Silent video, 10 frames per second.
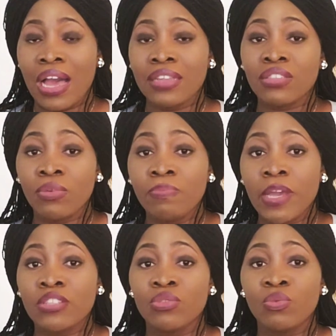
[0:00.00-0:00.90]
as
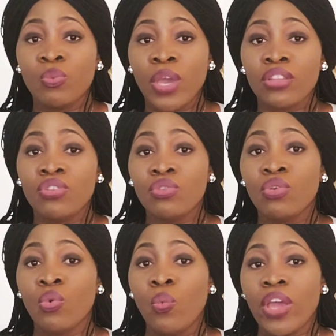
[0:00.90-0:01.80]
compared to when you
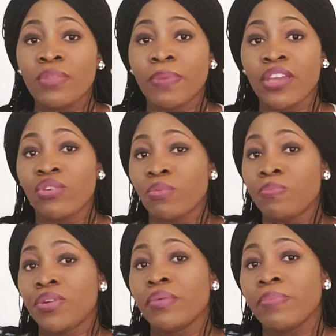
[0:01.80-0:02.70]
went by your
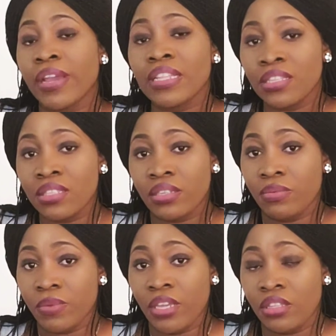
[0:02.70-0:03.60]

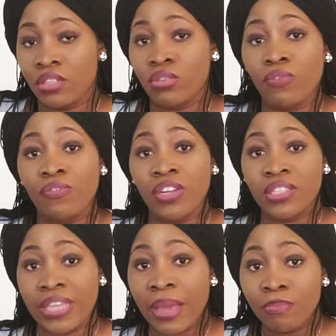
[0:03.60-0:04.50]
pre-pregnancy weight. So for
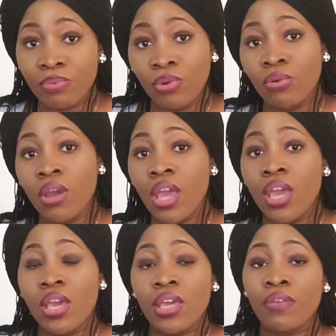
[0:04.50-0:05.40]
example,
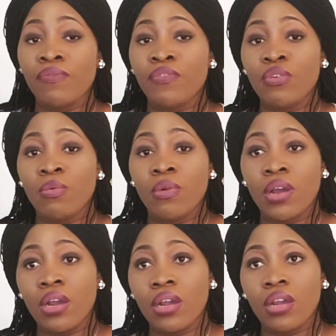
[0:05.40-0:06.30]
if you
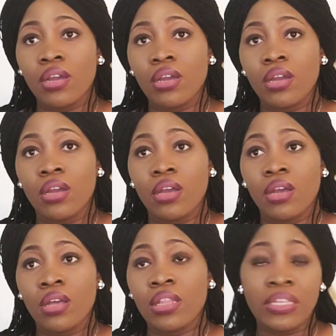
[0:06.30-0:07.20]
were,
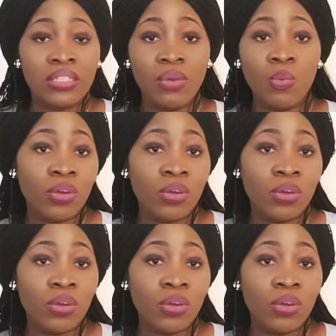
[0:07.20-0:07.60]
let's say